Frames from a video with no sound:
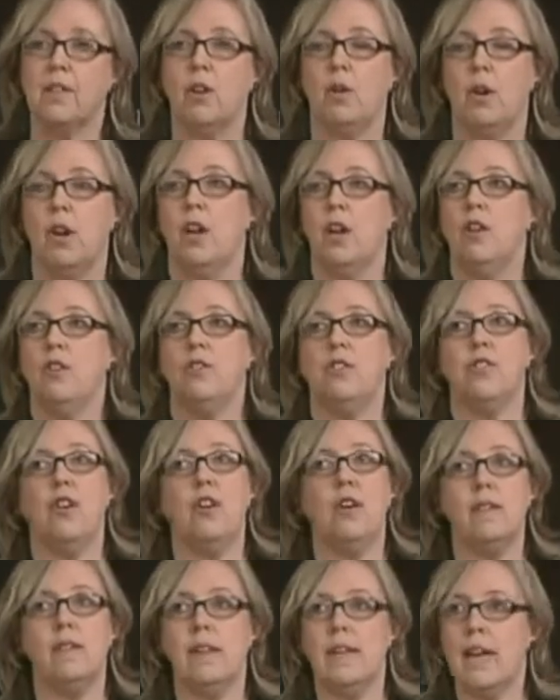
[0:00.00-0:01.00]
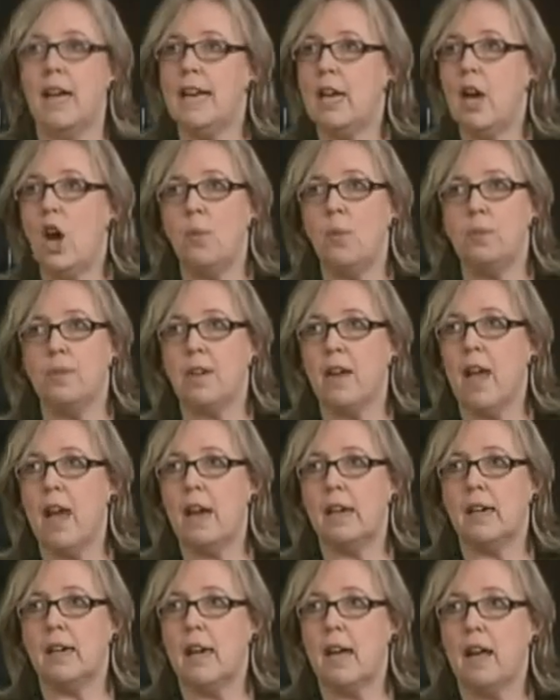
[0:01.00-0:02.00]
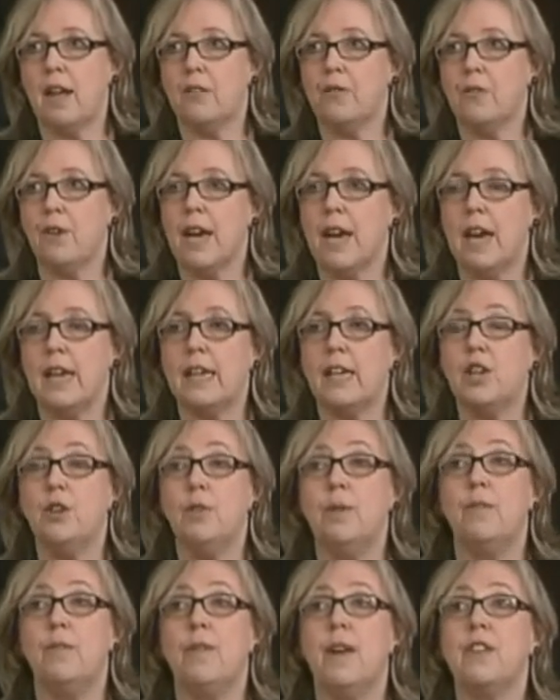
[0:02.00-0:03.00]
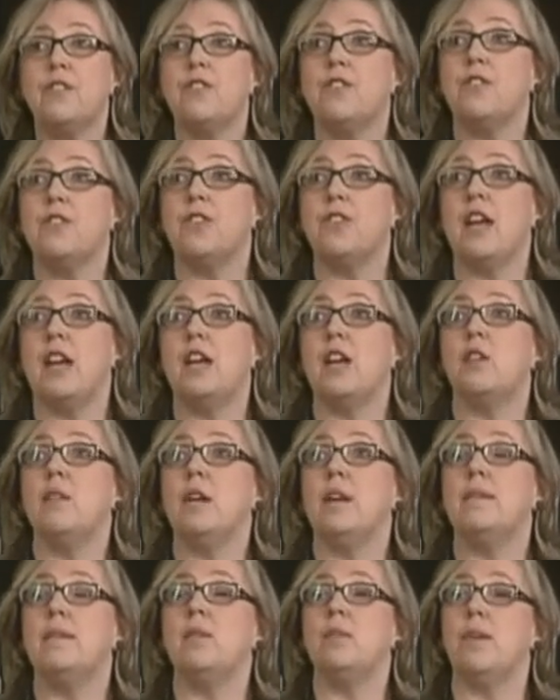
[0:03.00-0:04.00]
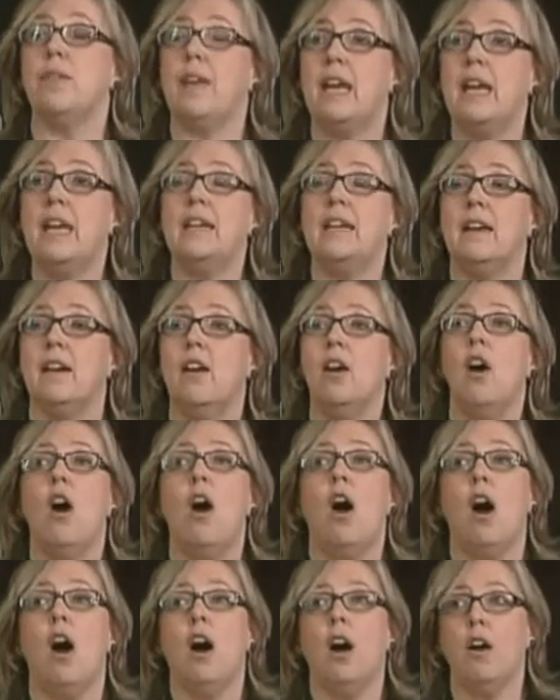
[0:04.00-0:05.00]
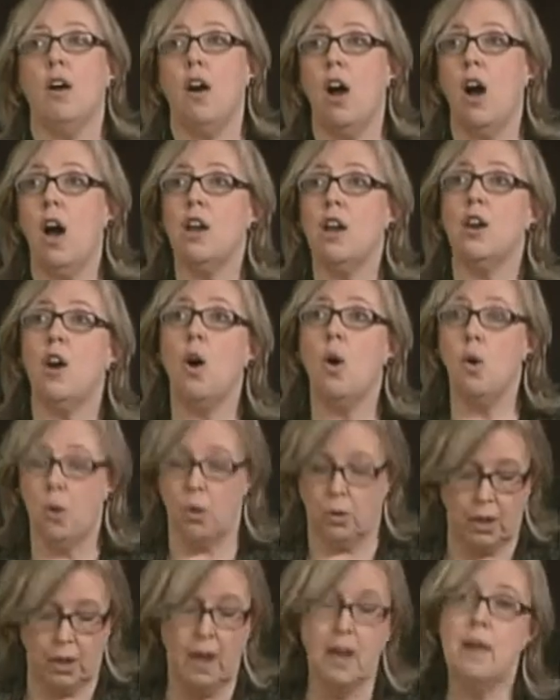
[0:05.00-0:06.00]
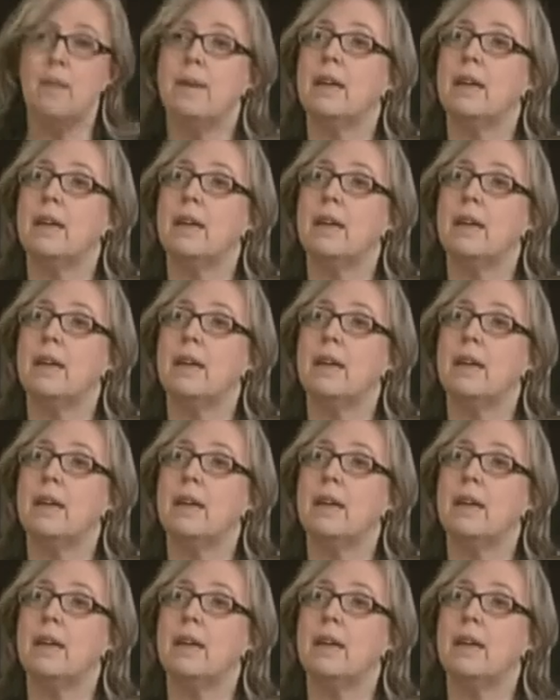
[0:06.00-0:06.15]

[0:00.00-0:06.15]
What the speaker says: so certainly any hopes Canada has for getting a new investor-state agreement with India are on hold,